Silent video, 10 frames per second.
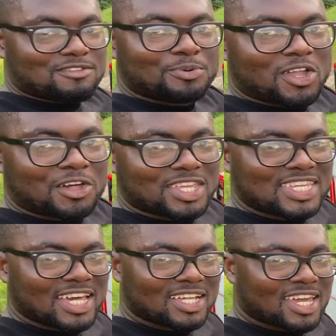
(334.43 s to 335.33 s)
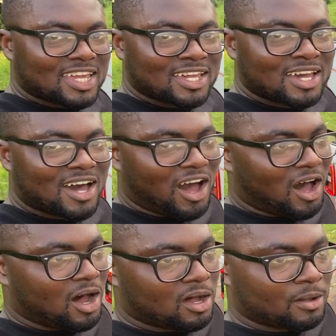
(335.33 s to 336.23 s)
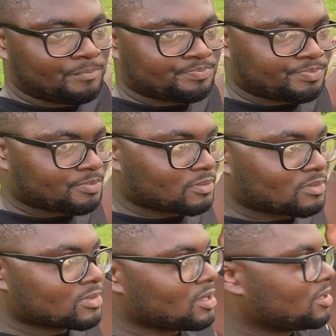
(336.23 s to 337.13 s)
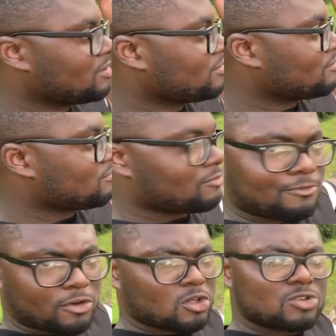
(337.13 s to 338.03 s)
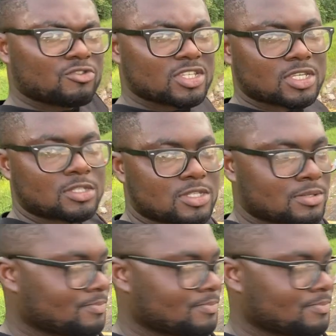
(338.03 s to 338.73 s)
to put it on the tailgate. Um, for those reasons.